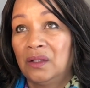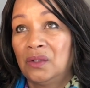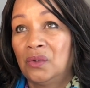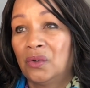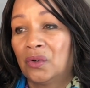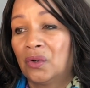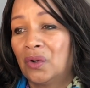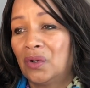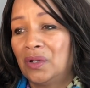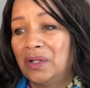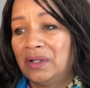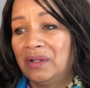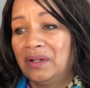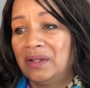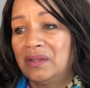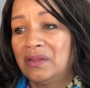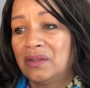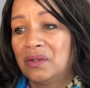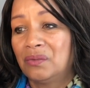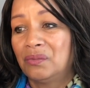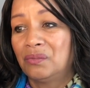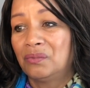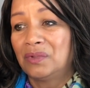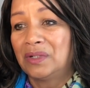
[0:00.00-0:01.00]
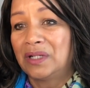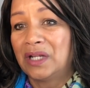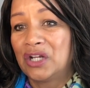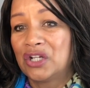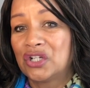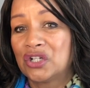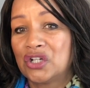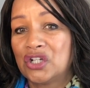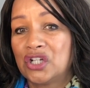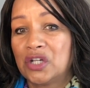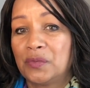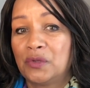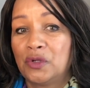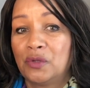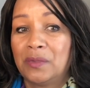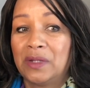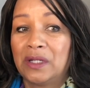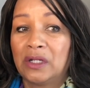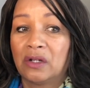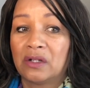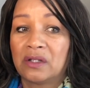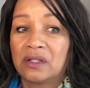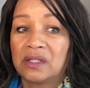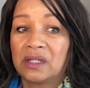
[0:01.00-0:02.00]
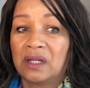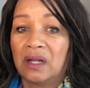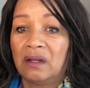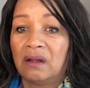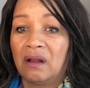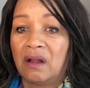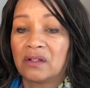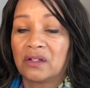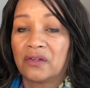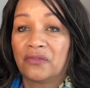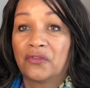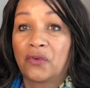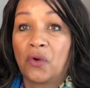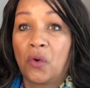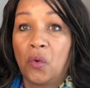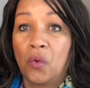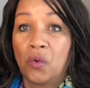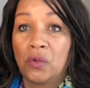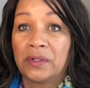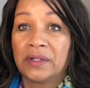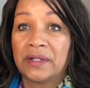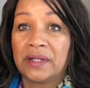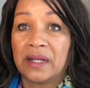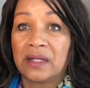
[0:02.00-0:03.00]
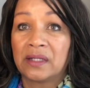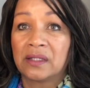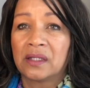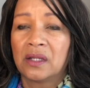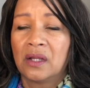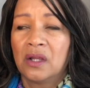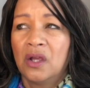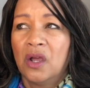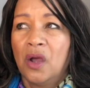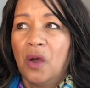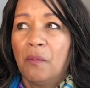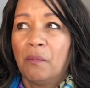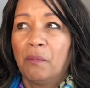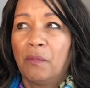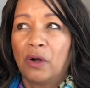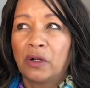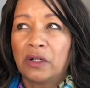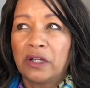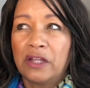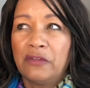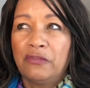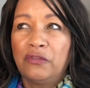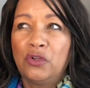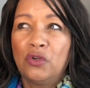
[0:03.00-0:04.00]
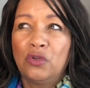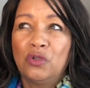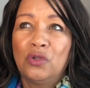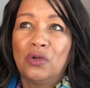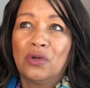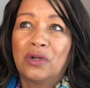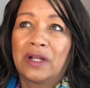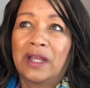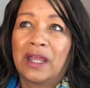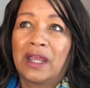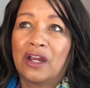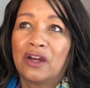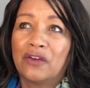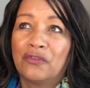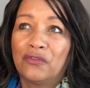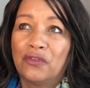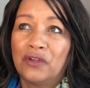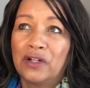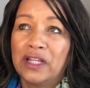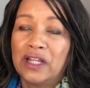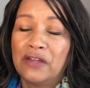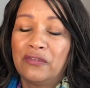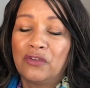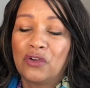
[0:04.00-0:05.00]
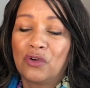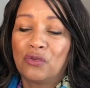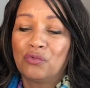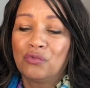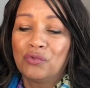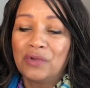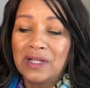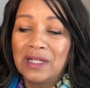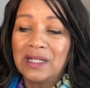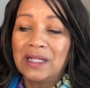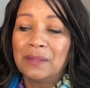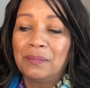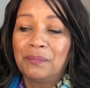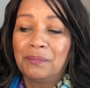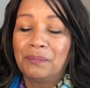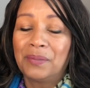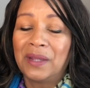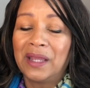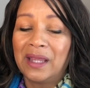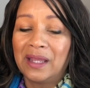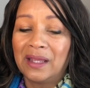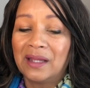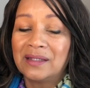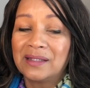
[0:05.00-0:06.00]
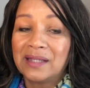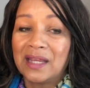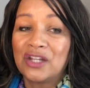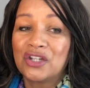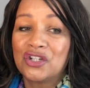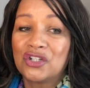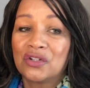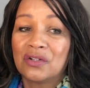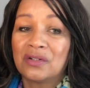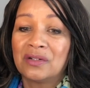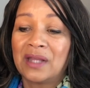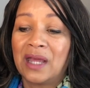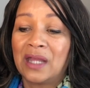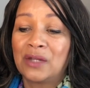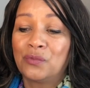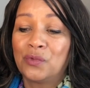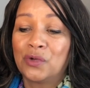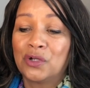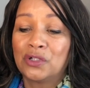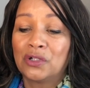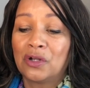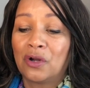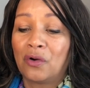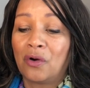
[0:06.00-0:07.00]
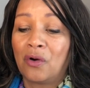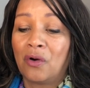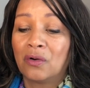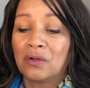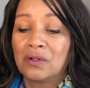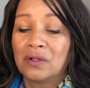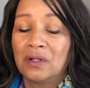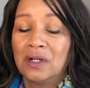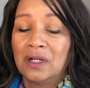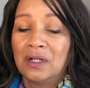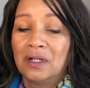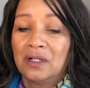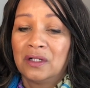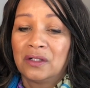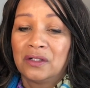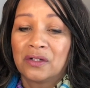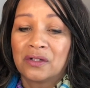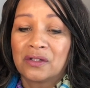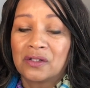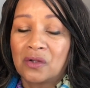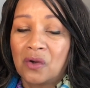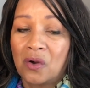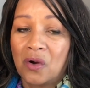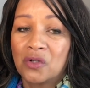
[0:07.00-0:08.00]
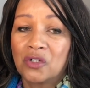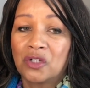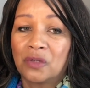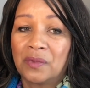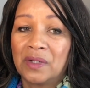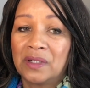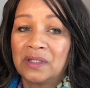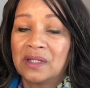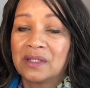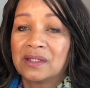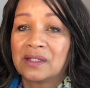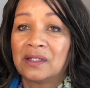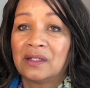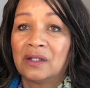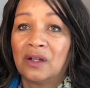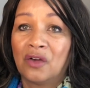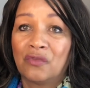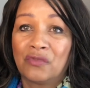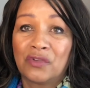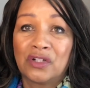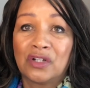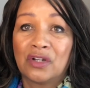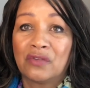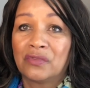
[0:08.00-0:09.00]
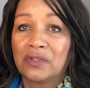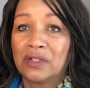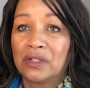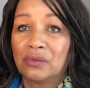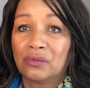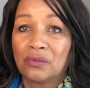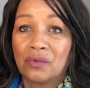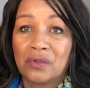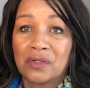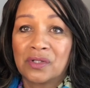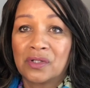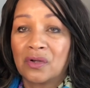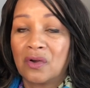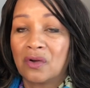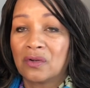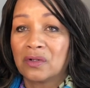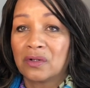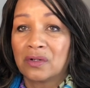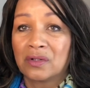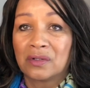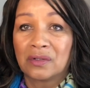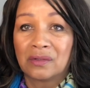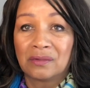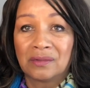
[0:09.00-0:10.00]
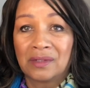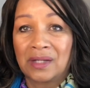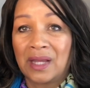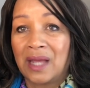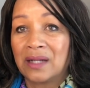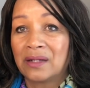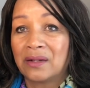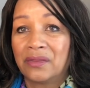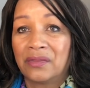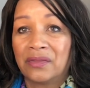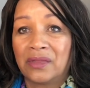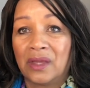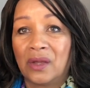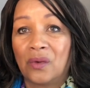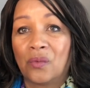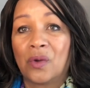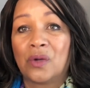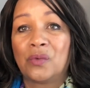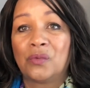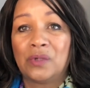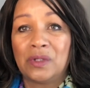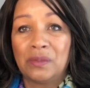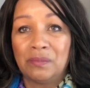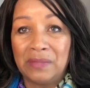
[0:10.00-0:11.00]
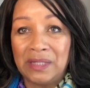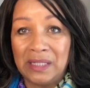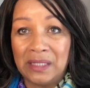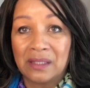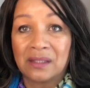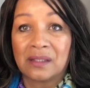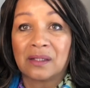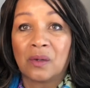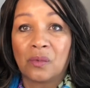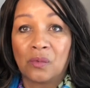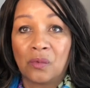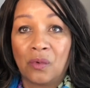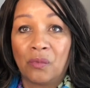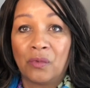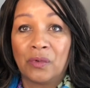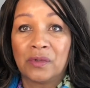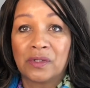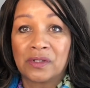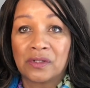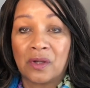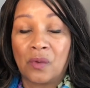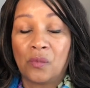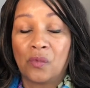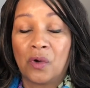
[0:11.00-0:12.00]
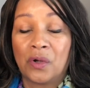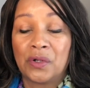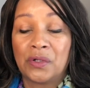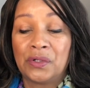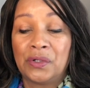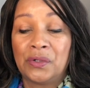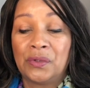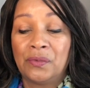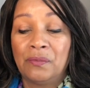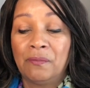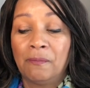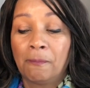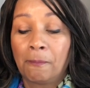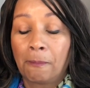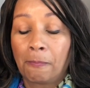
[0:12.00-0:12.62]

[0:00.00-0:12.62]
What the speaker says: Earlier in the relationship, you may not see a lot of coldness, but if you look carefully, if you're really paying attention, and we're not all just caught up in this lovey-dovey, rose-colored kind of thing when we meet someone new,